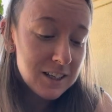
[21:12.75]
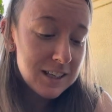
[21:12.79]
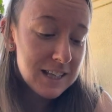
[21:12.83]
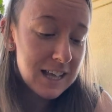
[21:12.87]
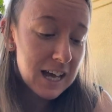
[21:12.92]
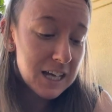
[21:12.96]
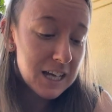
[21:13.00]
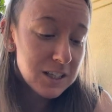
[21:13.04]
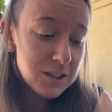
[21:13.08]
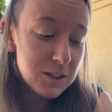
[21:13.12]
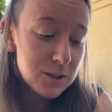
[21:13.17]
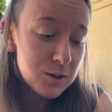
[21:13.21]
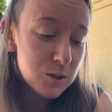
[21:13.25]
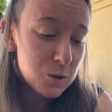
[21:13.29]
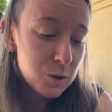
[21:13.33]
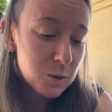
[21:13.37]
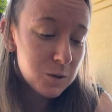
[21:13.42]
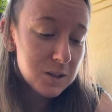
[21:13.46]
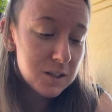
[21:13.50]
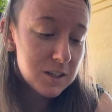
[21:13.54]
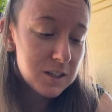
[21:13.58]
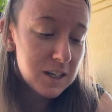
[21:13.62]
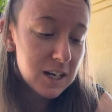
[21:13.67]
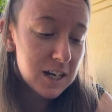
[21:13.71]
That's the
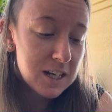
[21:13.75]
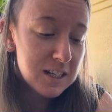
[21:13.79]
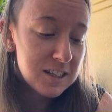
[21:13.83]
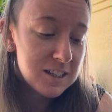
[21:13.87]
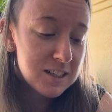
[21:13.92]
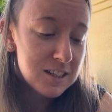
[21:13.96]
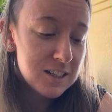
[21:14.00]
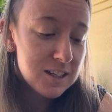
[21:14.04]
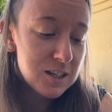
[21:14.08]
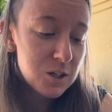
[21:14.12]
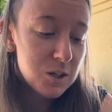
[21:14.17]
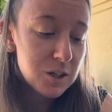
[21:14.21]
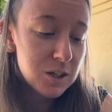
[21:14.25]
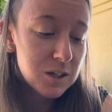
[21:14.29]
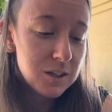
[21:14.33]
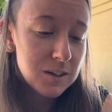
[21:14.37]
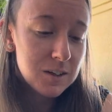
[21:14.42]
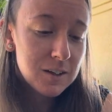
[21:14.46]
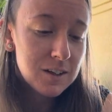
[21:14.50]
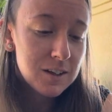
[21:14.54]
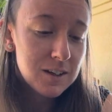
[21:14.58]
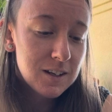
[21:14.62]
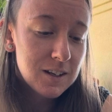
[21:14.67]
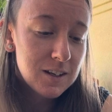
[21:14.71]
short sighted decision.
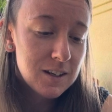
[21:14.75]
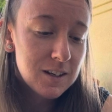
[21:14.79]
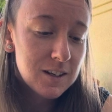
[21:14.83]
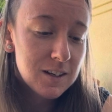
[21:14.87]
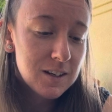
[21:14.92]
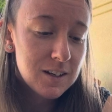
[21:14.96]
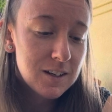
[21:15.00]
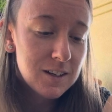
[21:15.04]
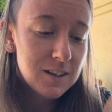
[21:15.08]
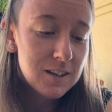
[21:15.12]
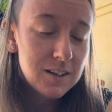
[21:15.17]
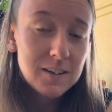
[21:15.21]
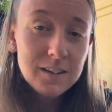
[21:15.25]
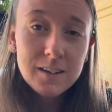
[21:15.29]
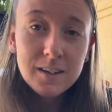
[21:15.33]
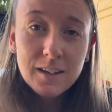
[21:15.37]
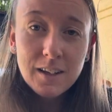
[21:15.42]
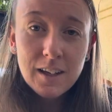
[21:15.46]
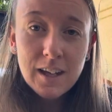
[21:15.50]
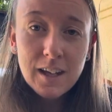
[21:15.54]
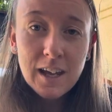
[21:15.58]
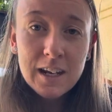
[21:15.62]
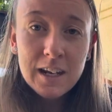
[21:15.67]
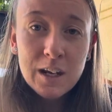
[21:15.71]

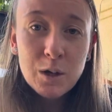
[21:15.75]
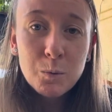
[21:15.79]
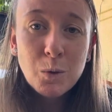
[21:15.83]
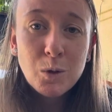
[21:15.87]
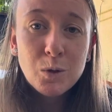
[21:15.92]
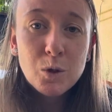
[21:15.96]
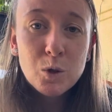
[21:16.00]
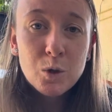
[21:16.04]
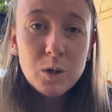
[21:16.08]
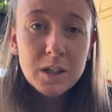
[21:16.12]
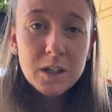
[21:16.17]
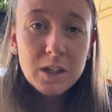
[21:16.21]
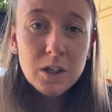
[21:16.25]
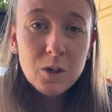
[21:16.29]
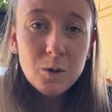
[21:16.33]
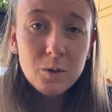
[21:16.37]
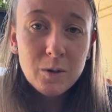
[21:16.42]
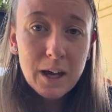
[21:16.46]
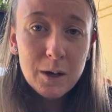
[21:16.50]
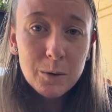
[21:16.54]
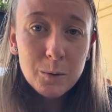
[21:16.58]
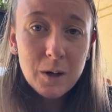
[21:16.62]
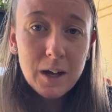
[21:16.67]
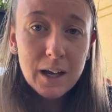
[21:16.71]
And it will trick you
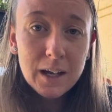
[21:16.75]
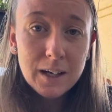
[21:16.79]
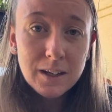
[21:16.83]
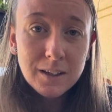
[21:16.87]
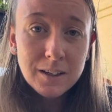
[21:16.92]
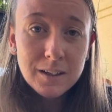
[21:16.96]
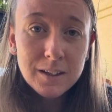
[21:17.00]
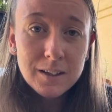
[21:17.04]
that way.